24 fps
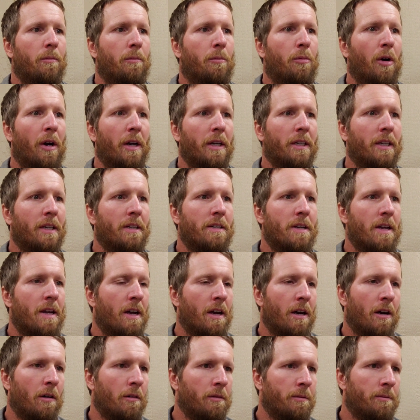breaking
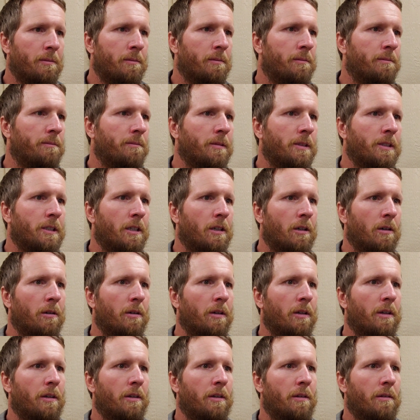down,
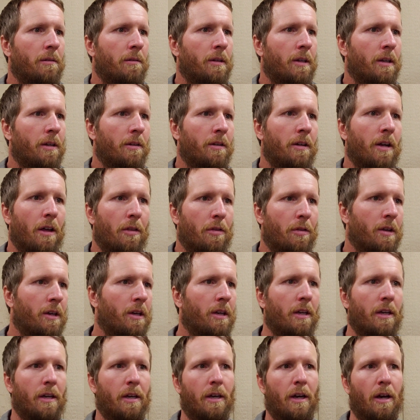and
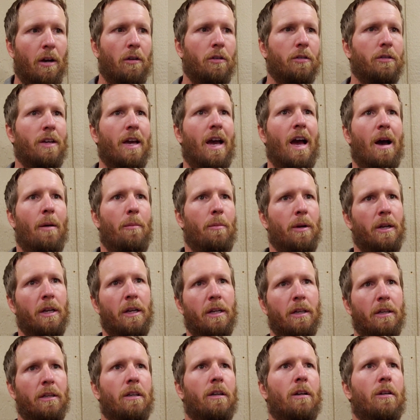nothing else
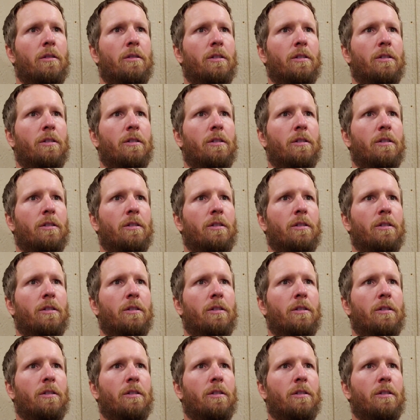happening,